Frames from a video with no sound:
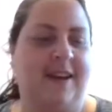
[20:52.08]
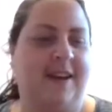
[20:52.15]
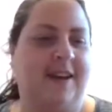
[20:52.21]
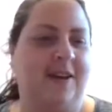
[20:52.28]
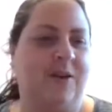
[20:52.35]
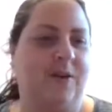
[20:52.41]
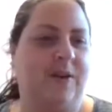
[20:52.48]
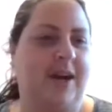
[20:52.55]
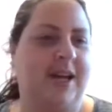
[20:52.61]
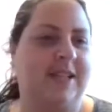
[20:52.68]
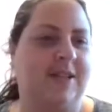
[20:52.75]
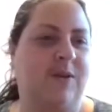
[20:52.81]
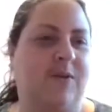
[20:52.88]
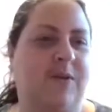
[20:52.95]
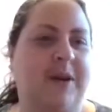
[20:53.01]
Okay,
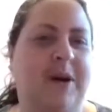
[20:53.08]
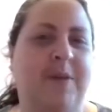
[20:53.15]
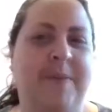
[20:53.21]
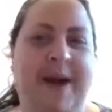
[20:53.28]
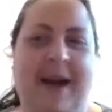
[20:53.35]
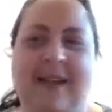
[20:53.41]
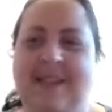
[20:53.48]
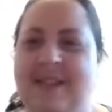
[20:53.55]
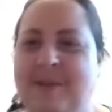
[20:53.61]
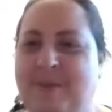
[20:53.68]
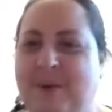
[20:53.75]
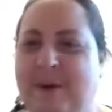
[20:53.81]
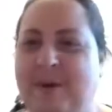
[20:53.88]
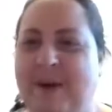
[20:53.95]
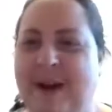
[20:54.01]
so if we go back to the
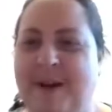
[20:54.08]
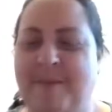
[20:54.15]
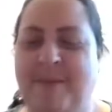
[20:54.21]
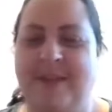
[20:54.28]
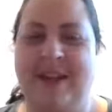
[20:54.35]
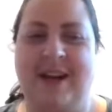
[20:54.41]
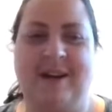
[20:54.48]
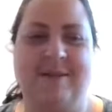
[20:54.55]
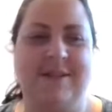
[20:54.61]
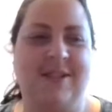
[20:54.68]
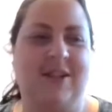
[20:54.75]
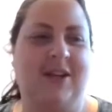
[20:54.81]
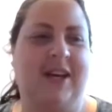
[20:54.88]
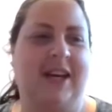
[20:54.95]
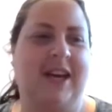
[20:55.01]
program that I was
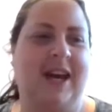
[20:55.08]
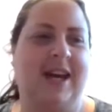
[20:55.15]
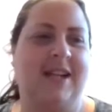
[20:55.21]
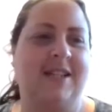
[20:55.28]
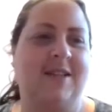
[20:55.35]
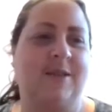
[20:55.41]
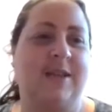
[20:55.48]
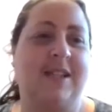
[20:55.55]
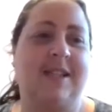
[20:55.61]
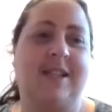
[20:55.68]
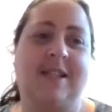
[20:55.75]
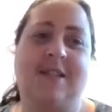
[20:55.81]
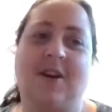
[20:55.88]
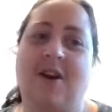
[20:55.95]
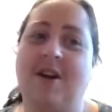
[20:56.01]
looking at, so this
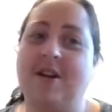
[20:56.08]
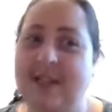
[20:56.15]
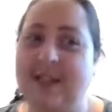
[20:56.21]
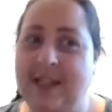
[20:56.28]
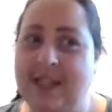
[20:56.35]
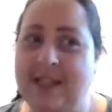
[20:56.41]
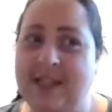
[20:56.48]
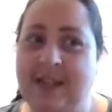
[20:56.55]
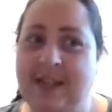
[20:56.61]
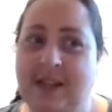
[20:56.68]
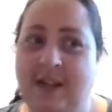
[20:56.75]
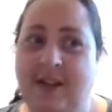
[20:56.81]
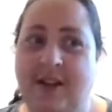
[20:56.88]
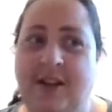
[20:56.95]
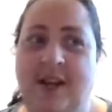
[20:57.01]
is currently
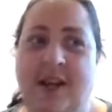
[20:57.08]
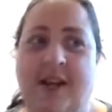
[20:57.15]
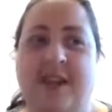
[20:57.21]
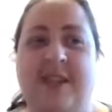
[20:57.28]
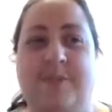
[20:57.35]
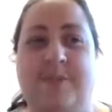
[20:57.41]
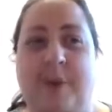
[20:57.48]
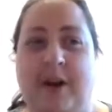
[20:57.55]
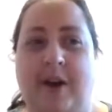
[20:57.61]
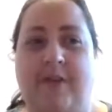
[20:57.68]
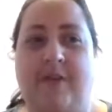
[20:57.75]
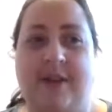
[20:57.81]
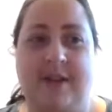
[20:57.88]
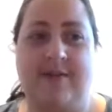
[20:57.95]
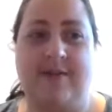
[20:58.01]
still the
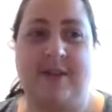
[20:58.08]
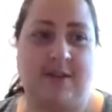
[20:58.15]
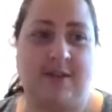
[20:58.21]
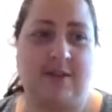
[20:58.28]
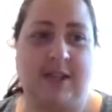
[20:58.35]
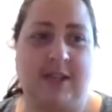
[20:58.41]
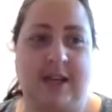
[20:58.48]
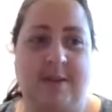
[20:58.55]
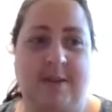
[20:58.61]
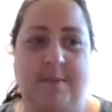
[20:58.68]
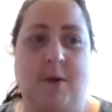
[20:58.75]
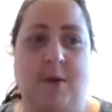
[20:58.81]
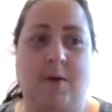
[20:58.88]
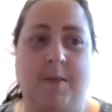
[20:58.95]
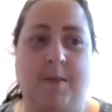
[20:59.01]
Sparkfun Inventors Kit
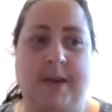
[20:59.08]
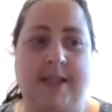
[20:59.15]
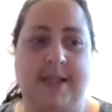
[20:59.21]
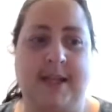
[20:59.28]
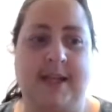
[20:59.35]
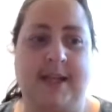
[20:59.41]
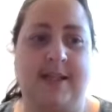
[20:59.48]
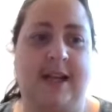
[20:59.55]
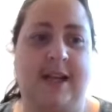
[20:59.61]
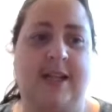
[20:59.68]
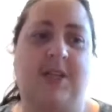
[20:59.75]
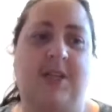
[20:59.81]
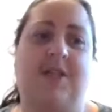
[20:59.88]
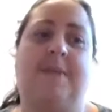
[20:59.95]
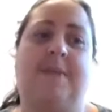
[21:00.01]
Motor Basics that I
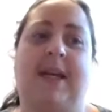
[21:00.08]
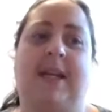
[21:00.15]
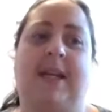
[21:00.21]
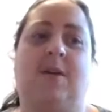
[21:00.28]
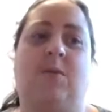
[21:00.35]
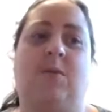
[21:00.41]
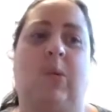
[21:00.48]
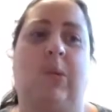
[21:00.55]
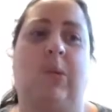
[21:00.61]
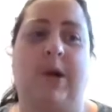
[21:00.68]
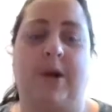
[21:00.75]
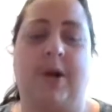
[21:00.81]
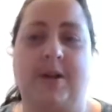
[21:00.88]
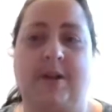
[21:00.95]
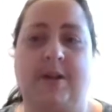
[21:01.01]
just made 1
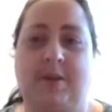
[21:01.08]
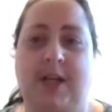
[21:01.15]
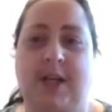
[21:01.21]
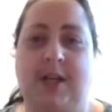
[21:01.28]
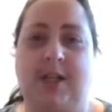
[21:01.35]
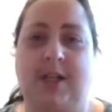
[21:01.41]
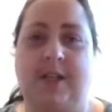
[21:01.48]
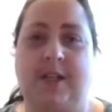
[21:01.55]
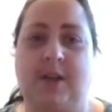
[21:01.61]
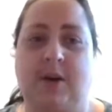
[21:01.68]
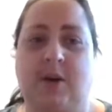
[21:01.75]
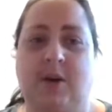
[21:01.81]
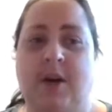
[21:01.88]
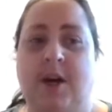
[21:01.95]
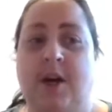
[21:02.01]
or 2 changes
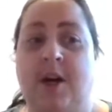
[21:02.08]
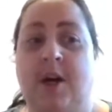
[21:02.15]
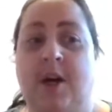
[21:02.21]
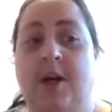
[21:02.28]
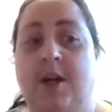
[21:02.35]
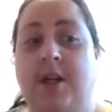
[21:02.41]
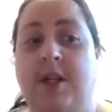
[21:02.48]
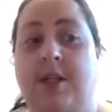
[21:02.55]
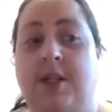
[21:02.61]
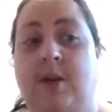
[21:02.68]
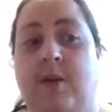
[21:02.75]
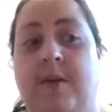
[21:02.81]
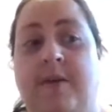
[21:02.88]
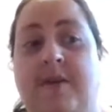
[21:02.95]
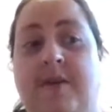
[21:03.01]
to.
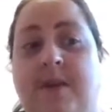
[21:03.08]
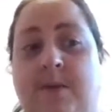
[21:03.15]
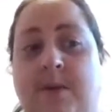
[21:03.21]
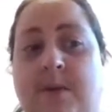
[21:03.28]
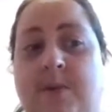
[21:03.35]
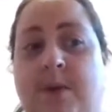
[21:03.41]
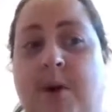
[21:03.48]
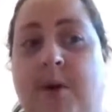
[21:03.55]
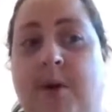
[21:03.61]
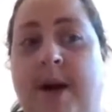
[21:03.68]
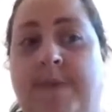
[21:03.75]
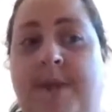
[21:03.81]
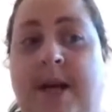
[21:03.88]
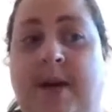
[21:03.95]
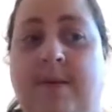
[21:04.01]
So if this was a
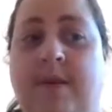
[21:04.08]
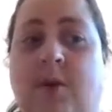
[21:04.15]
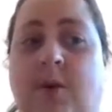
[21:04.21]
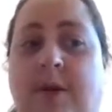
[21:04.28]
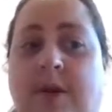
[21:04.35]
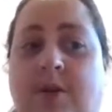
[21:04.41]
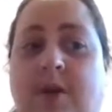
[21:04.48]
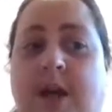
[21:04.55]
program that I was going to try